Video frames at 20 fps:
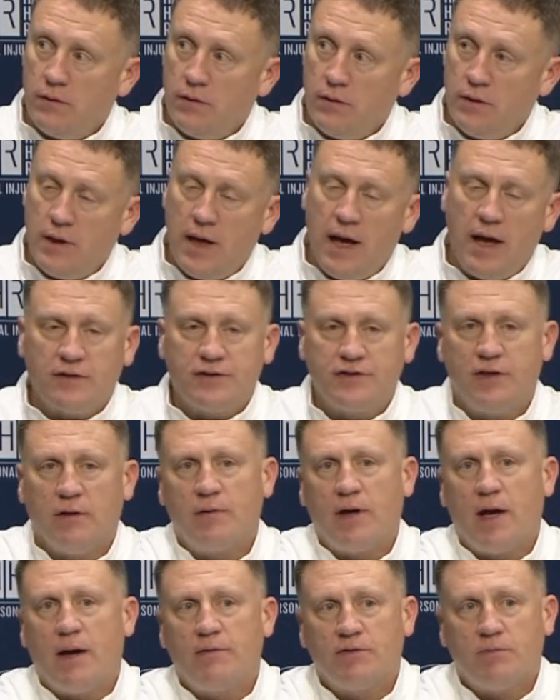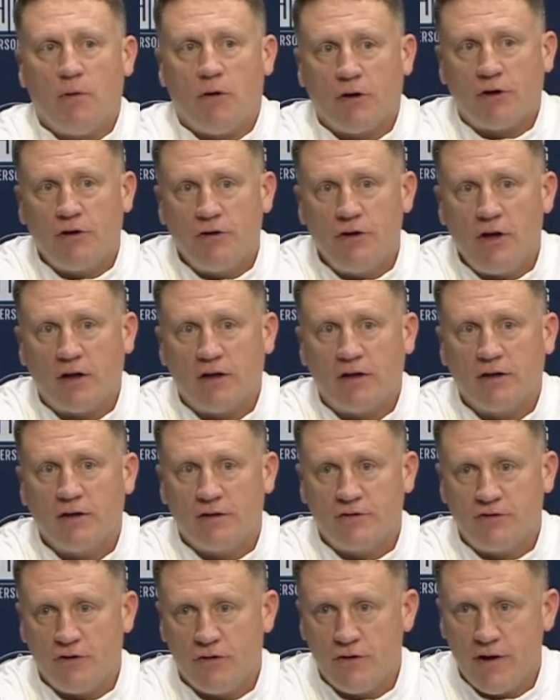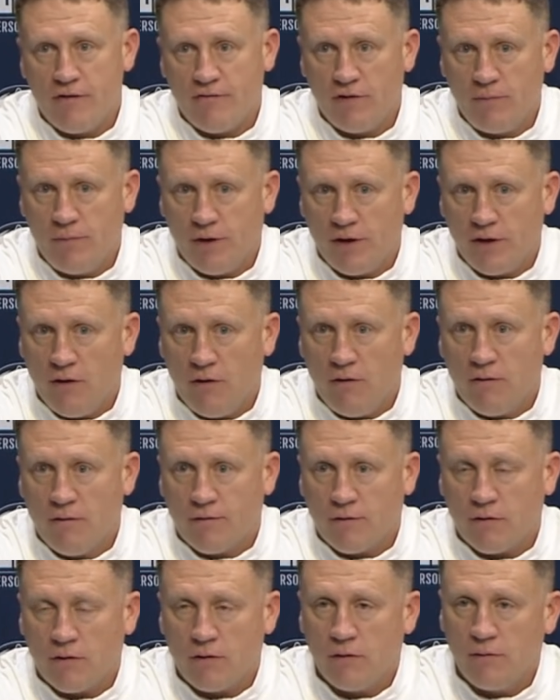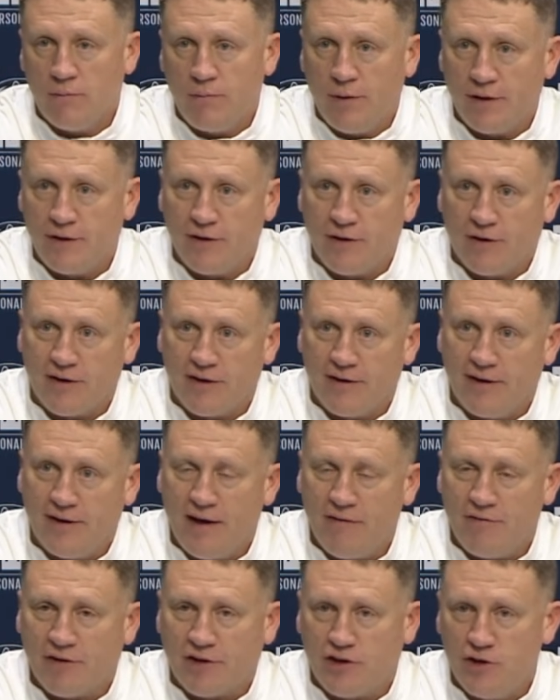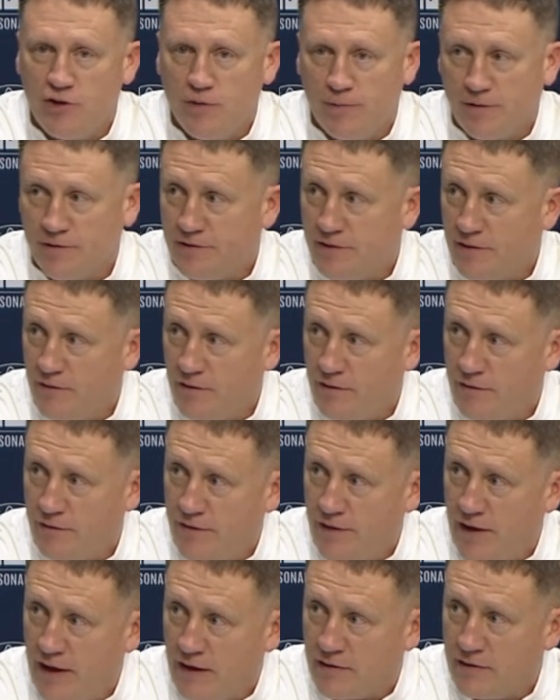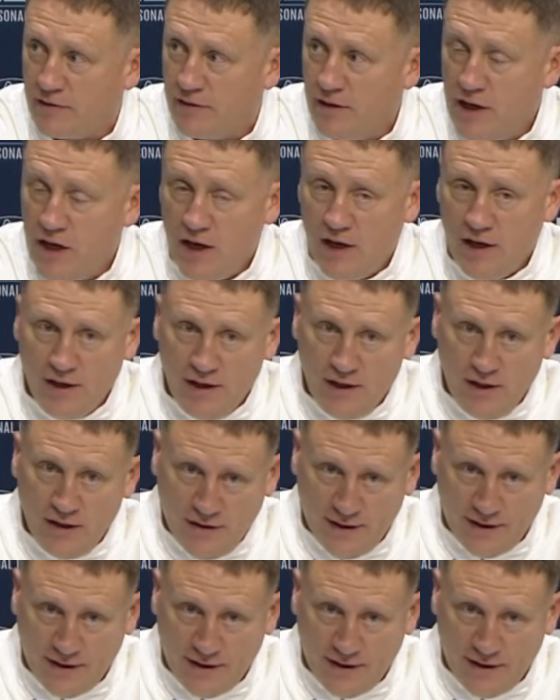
Yeah, some games, Mark, you're not going to turn everybody over, but you're going to have a cumulative effect. They called